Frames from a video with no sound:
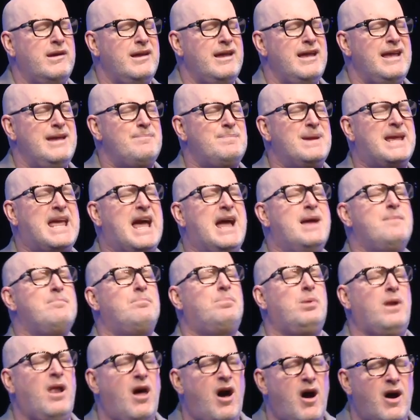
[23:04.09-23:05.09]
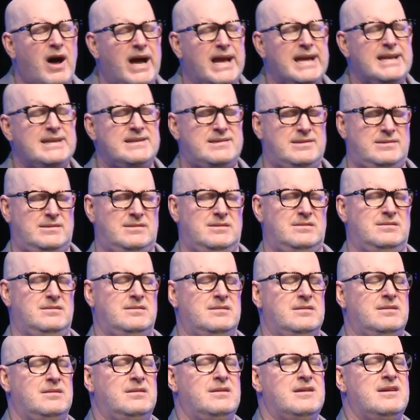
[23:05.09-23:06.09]
He became blind.
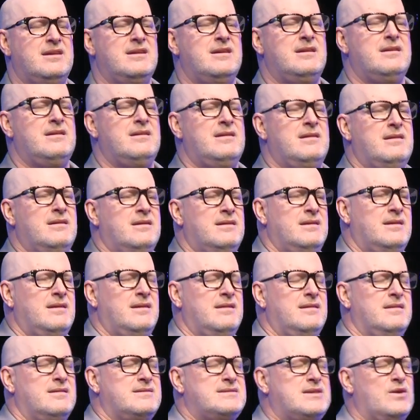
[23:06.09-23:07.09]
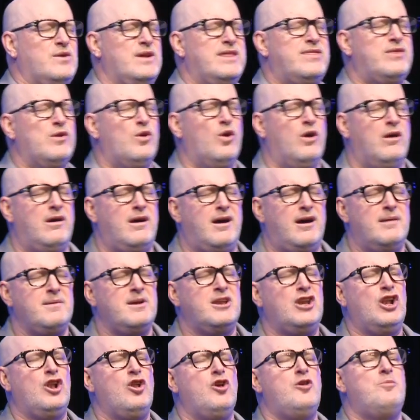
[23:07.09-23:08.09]
So he thought, I'm
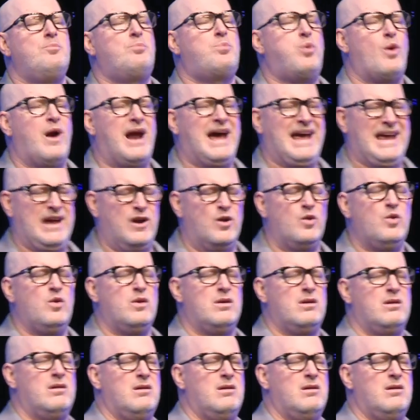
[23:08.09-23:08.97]
going to learn Braille.